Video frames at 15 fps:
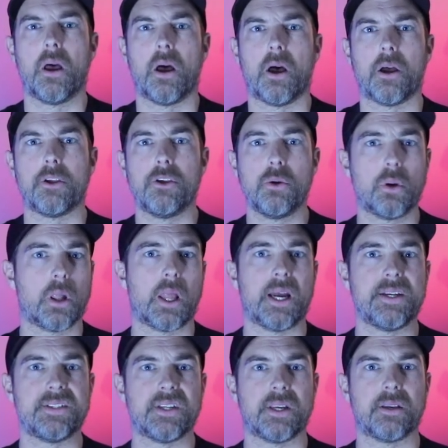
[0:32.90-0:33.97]
uh,
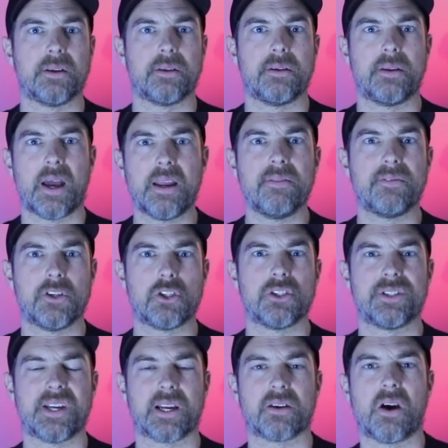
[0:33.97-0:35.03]
utilizing night
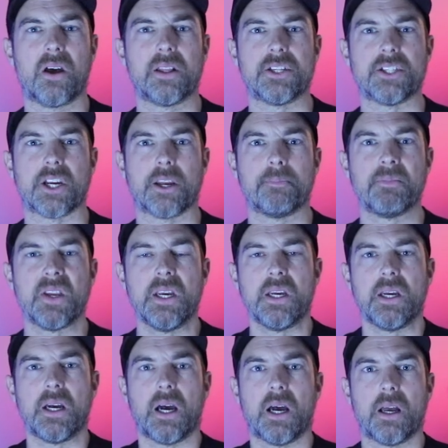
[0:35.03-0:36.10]
vision technology.
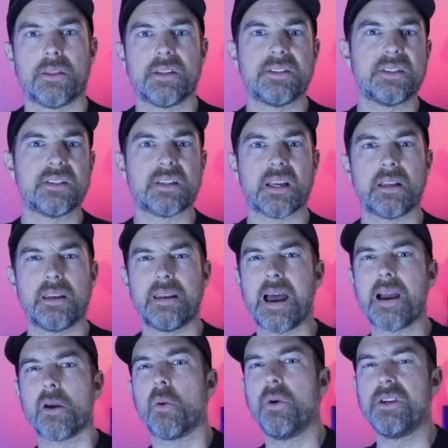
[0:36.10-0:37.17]
Uh, this is
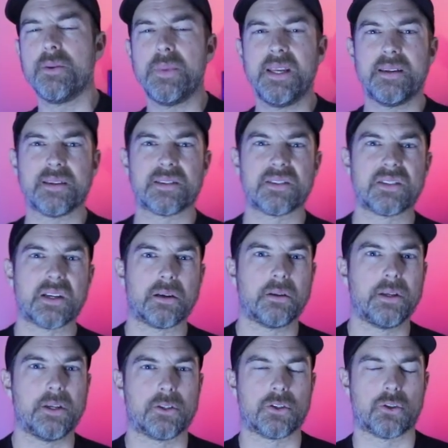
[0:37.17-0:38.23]
not going to be
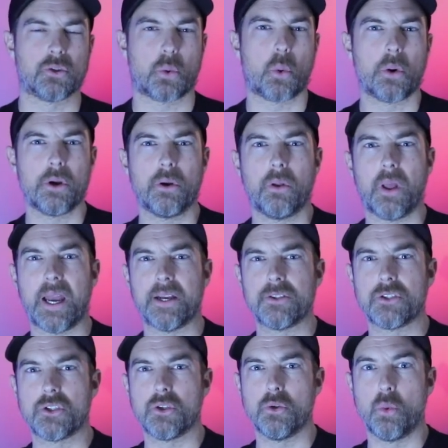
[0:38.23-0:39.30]
necessarily a tutorial
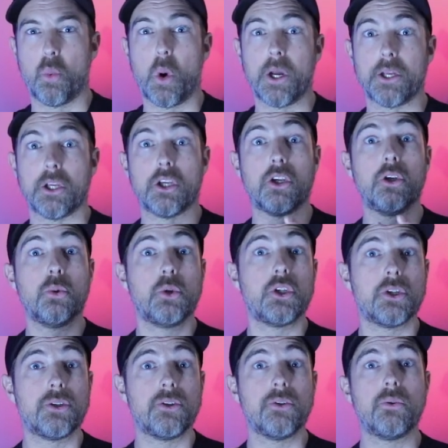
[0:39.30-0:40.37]
as to what you
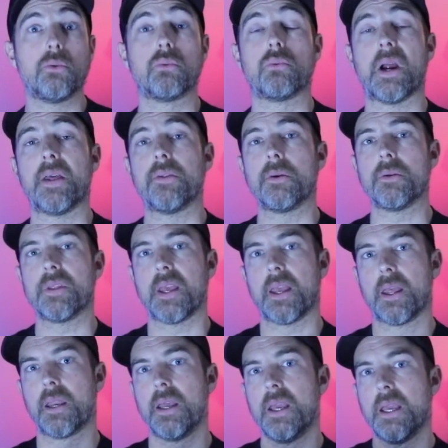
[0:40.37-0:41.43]
should do rather
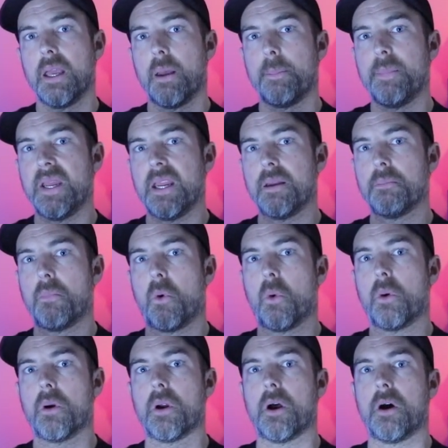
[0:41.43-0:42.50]
than being
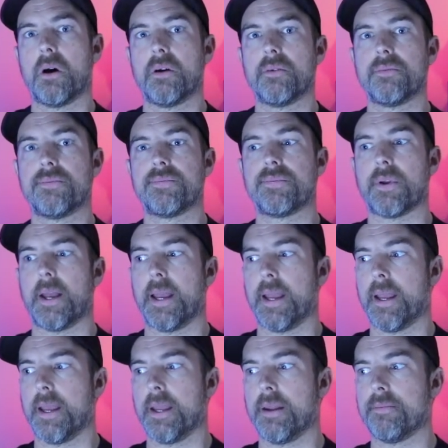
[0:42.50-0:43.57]
more of
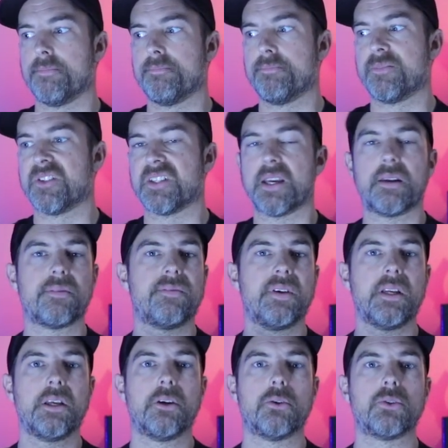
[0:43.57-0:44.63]
a set of
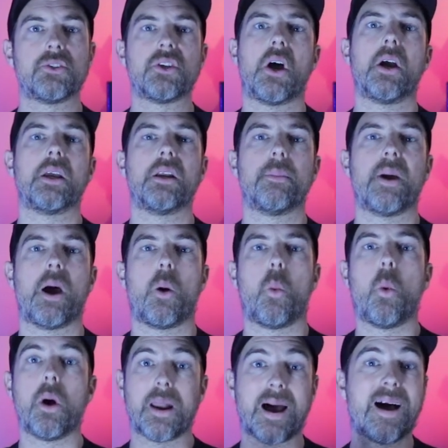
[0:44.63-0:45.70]
videos talking about
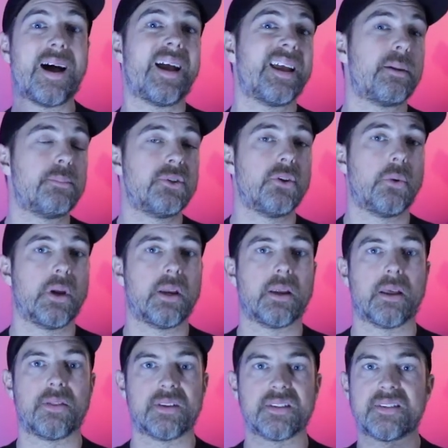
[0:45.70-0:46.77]
what I am doing
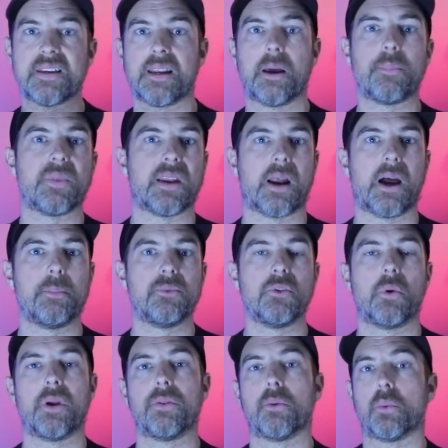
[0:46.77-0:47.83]
and the setup that I'm
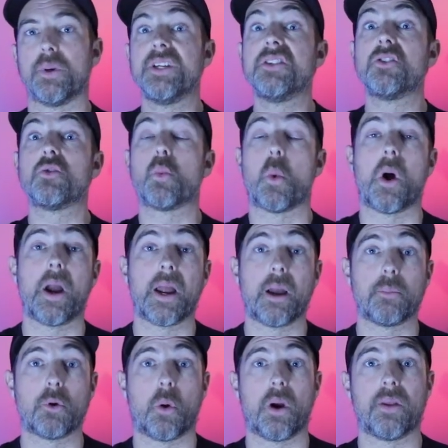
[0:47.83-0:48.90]
doing, the reasons why
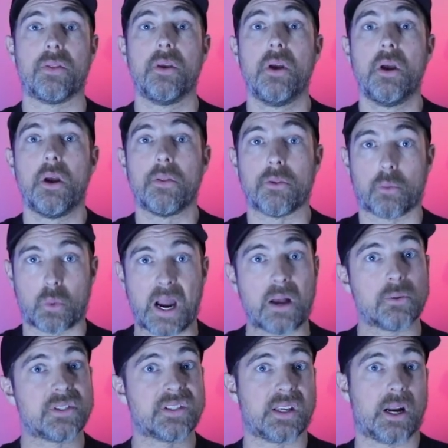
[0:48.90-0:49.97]
I'm going, the
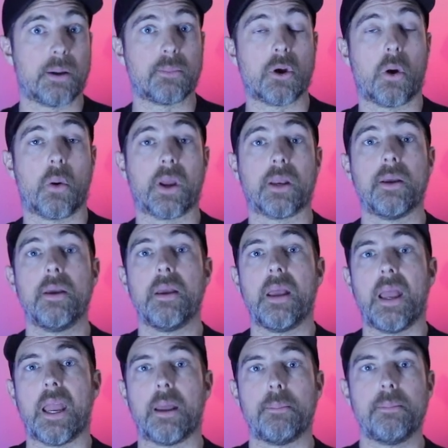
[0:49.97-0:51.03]
routes that I'm going,
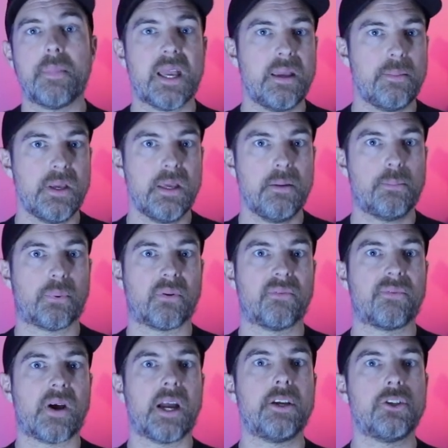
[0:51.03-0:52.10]
and maybe
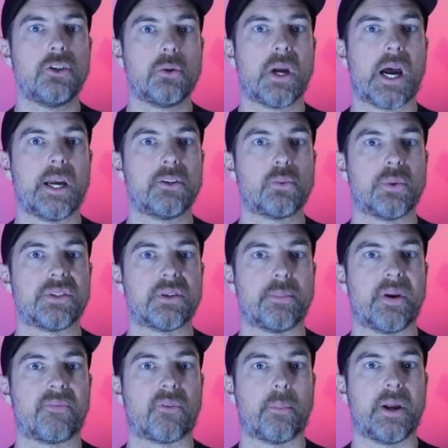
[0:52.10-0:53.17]
provide you guys with
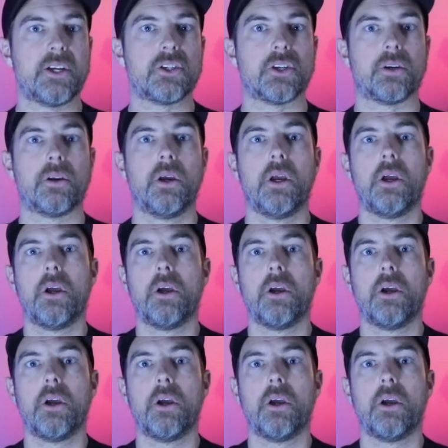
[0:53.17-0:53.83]
some information